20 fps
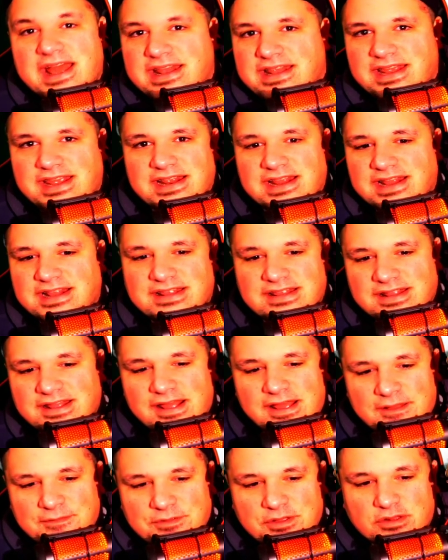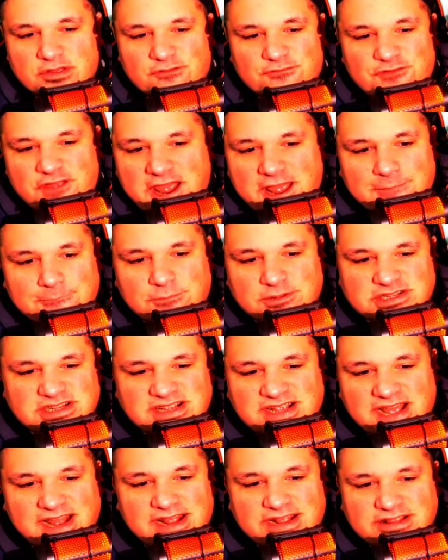He didn't. You know, the fame wasn't
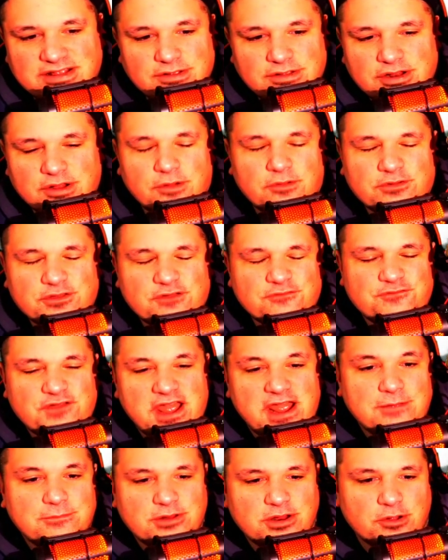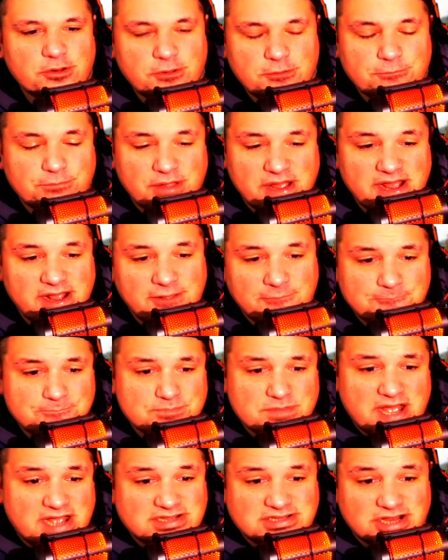getting to. You know, the fame. You know, you play
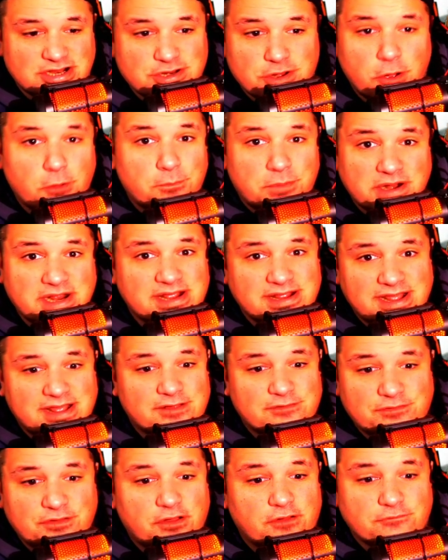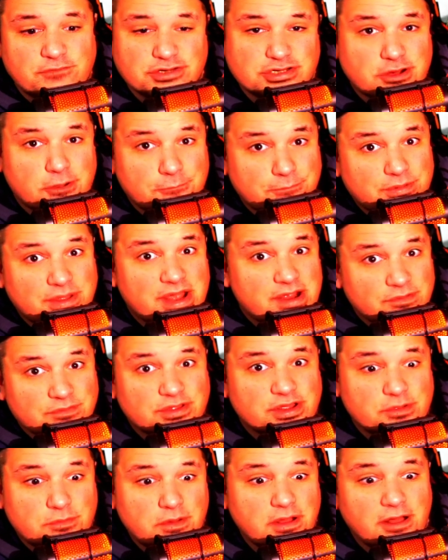as a nobody in the NFL. If you start playing
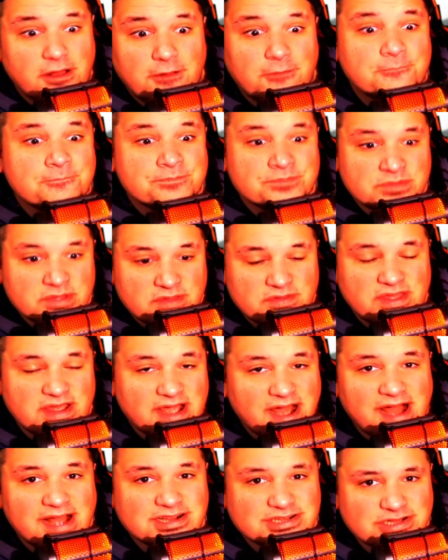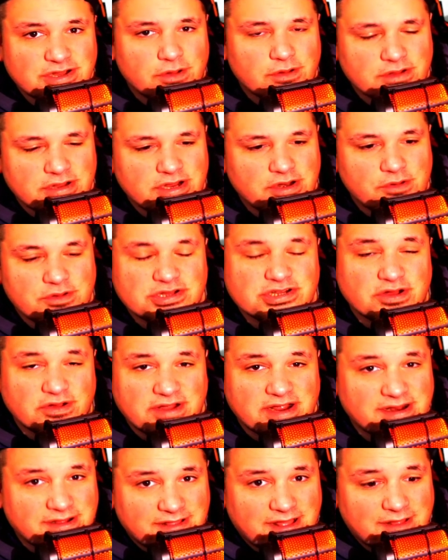really well, the eyes start. You know, you start
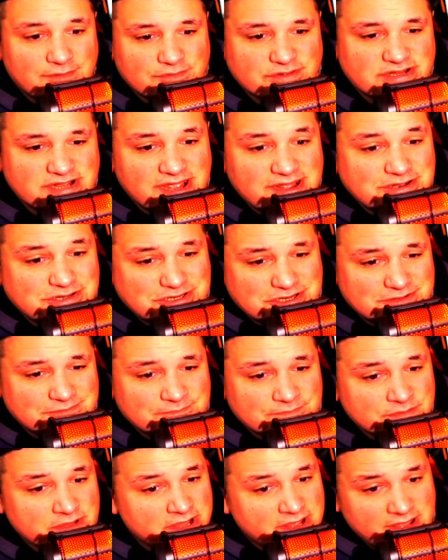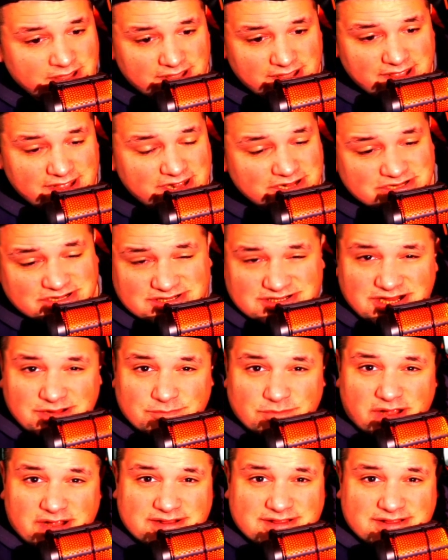getting a lot of attention, and it just seemed like